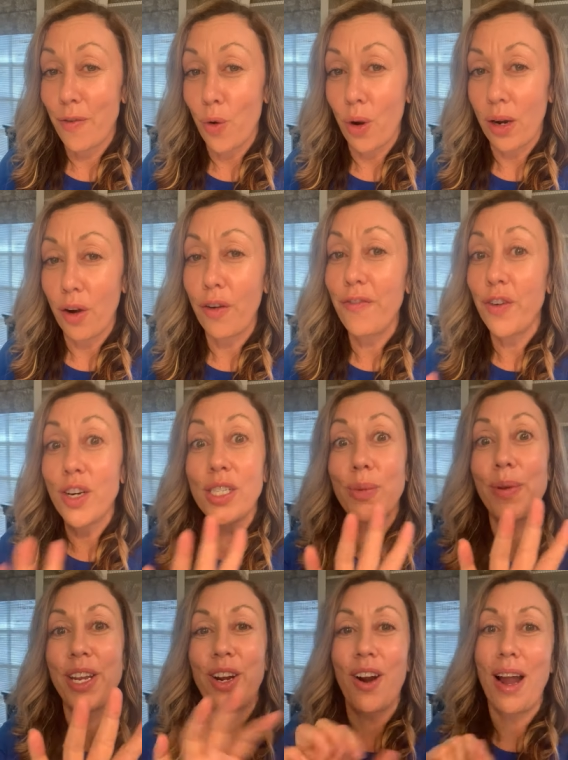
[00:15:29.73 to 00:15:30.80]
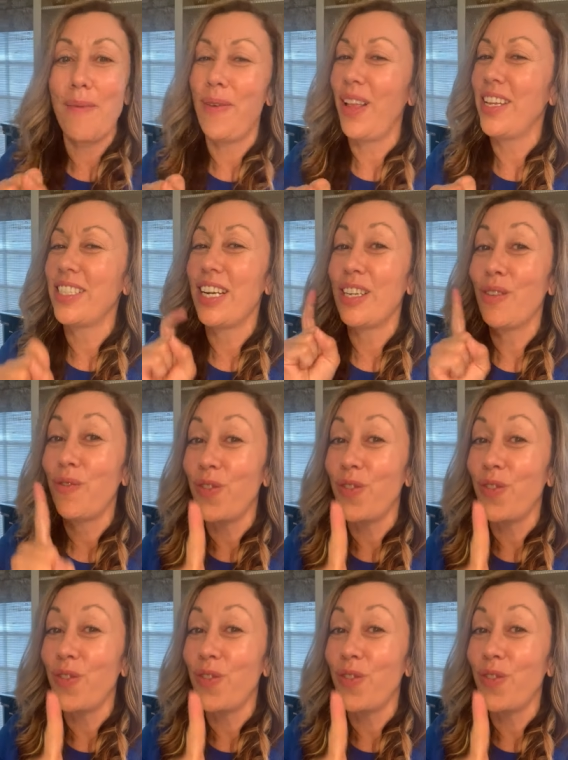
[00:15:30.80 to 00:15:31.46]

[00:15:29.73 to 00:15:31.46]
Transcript: or First Peter, I apologize,